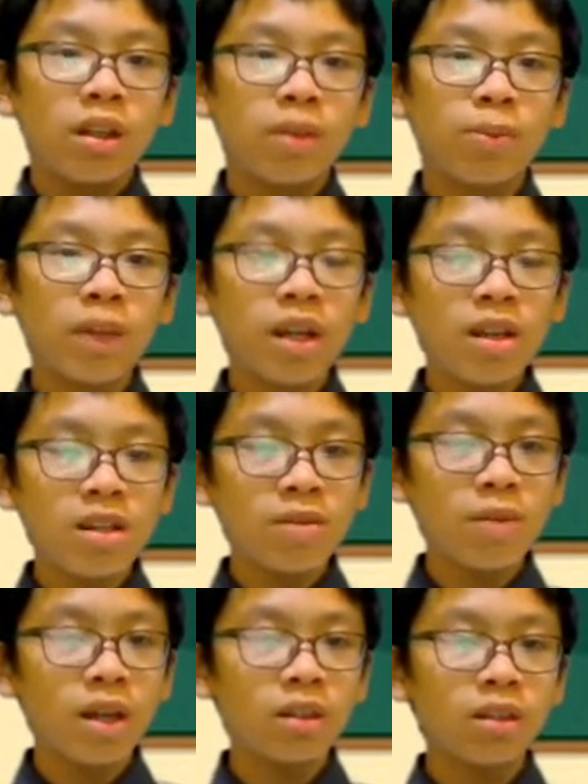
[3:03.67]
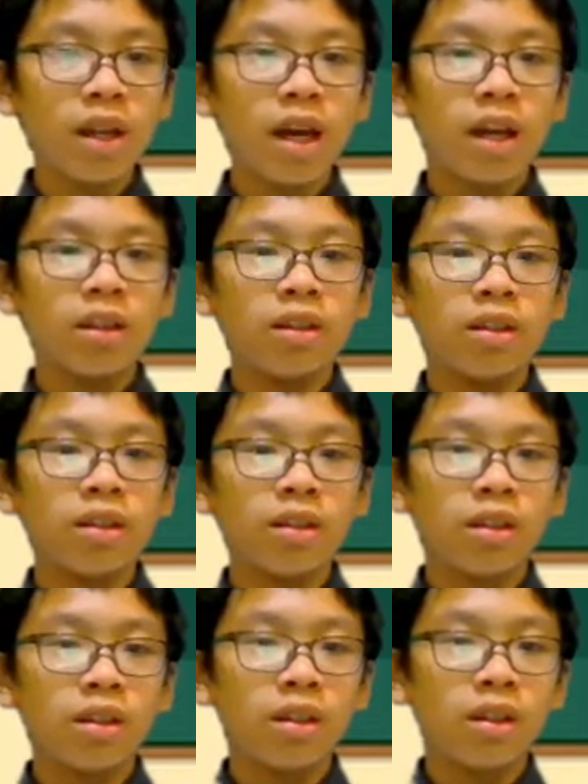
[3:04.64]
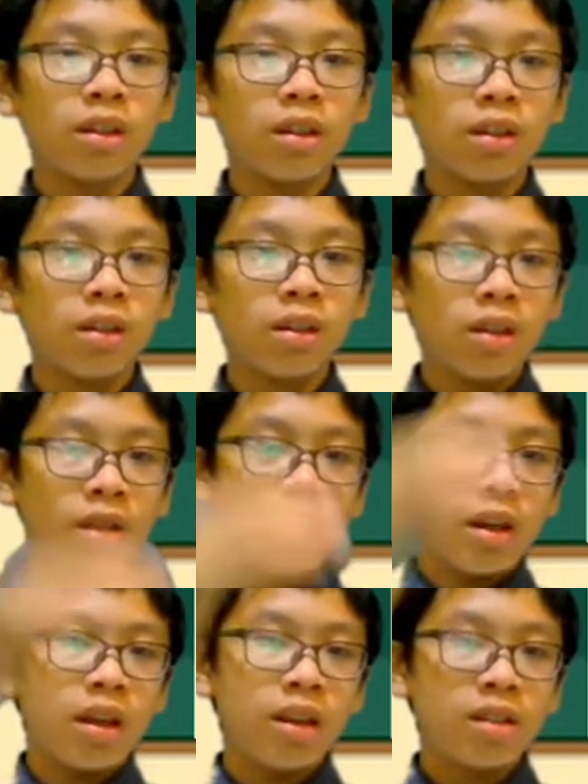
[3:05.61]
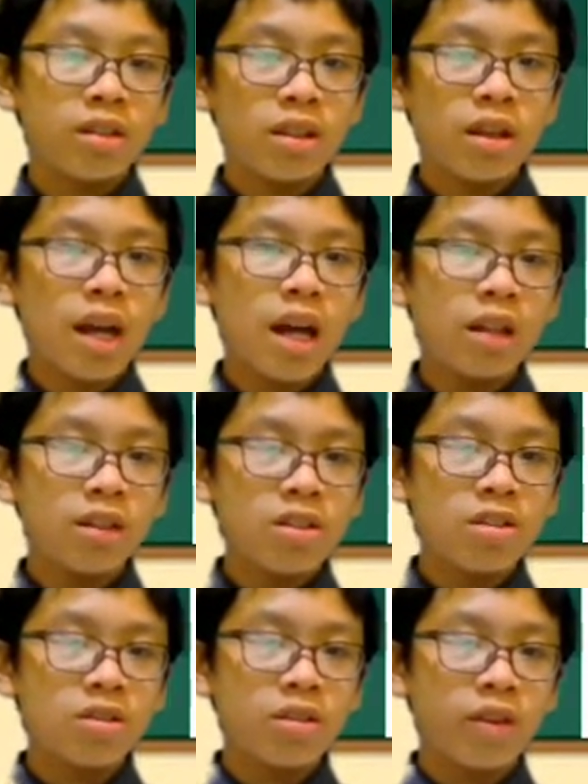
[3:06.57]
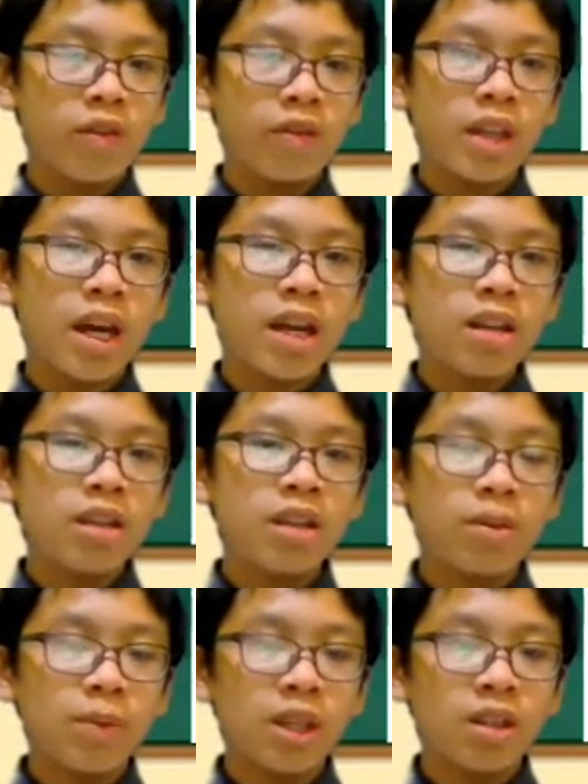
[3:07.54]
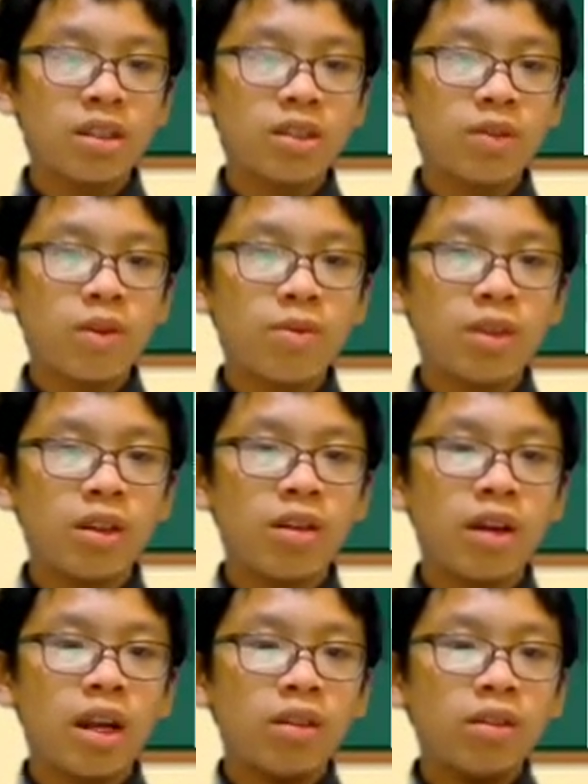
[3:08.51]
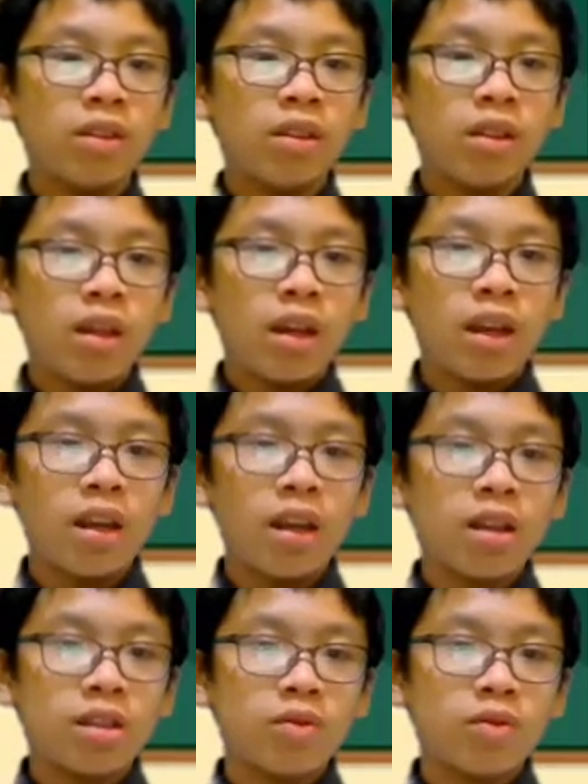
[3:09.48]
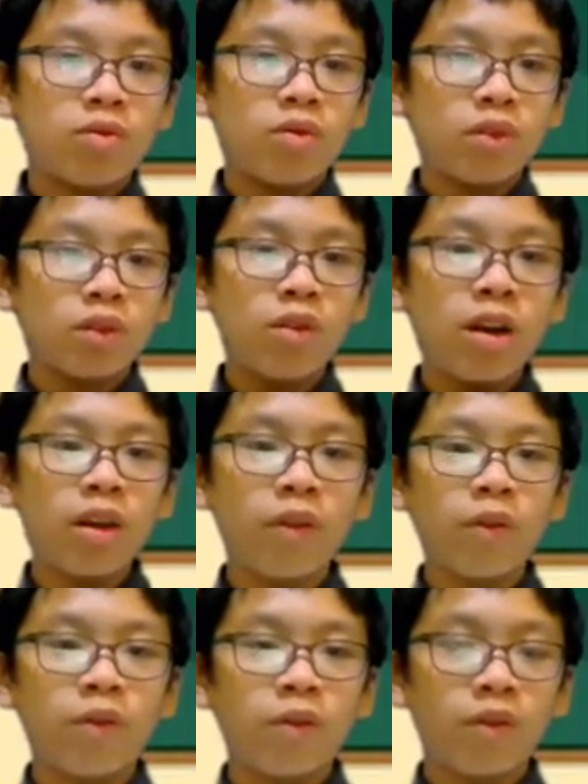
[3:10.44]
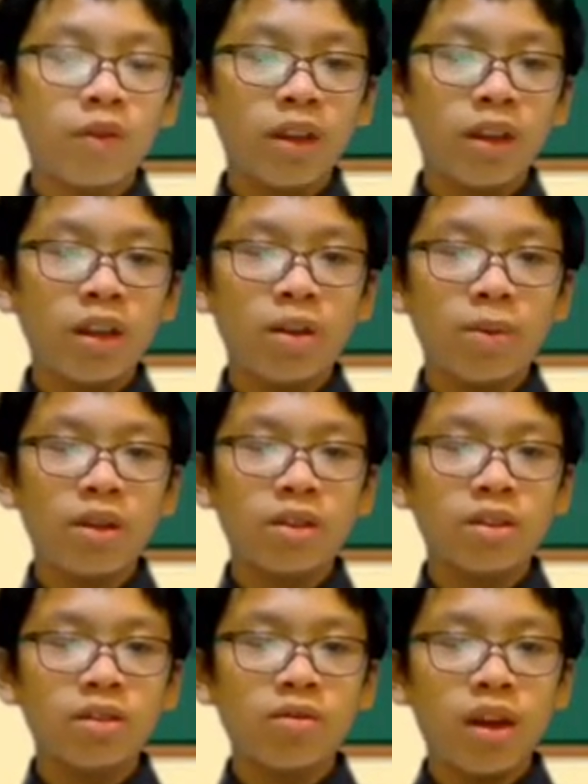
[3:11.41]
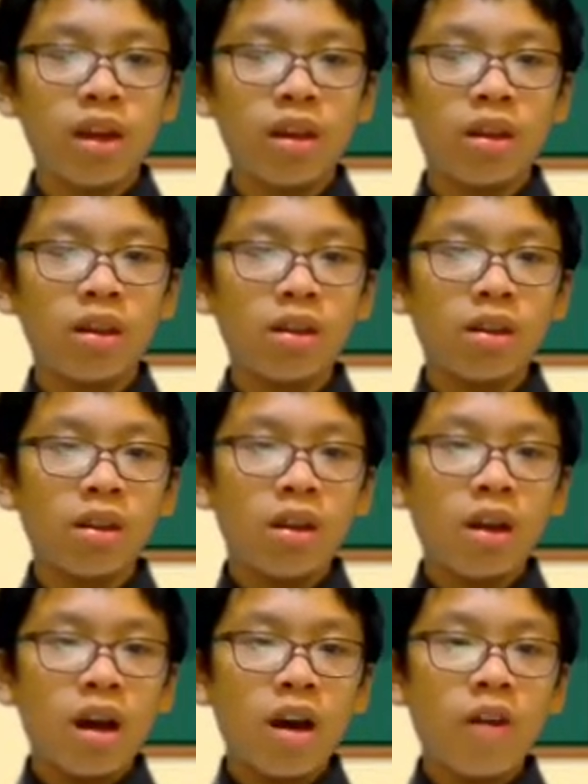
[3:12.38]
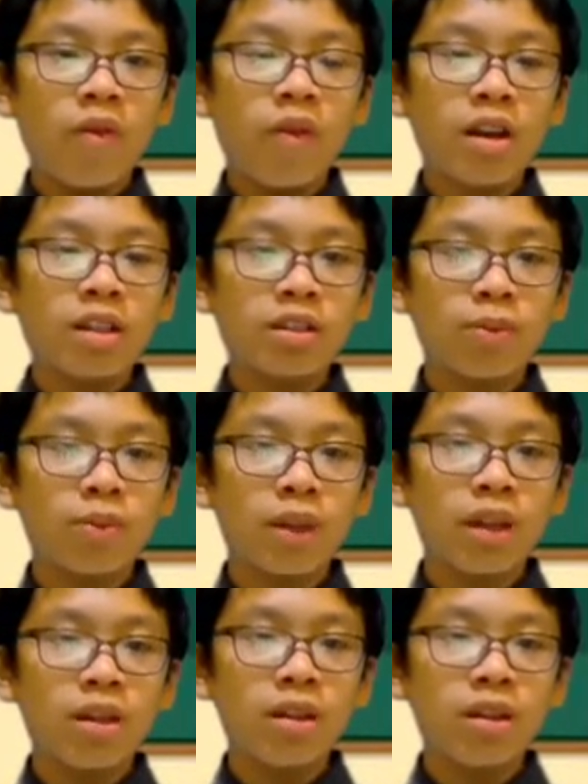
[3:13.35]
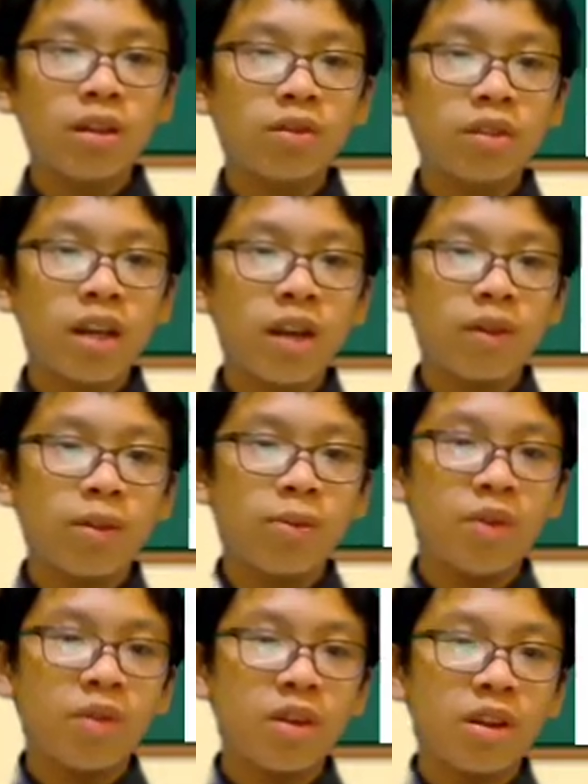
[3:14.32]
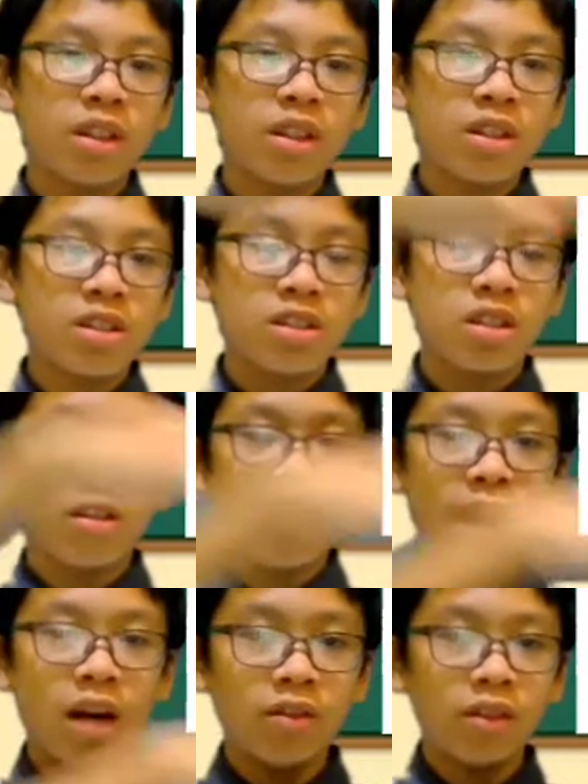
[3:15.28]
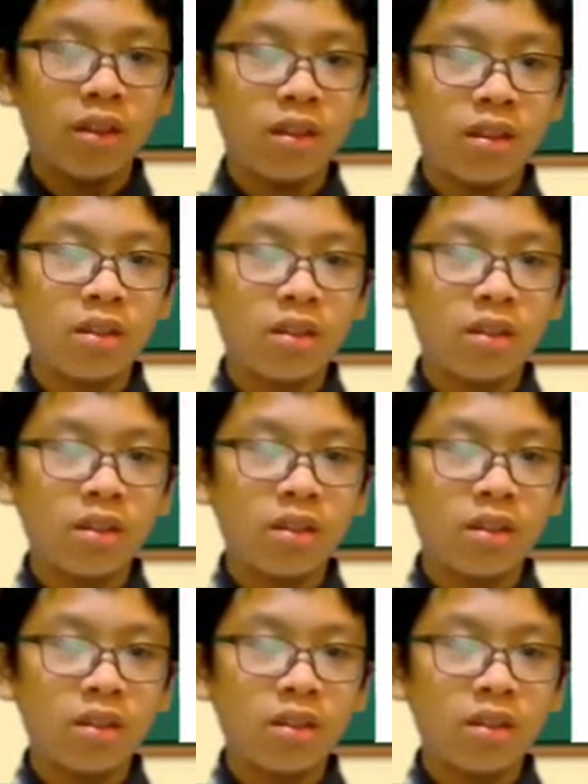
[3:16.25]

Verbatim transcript: The plane is about to land. It is in an altitude of 9 kilometers from the ground and it is 12 kilometers away. How far does the plane need to travel before it touches the ground?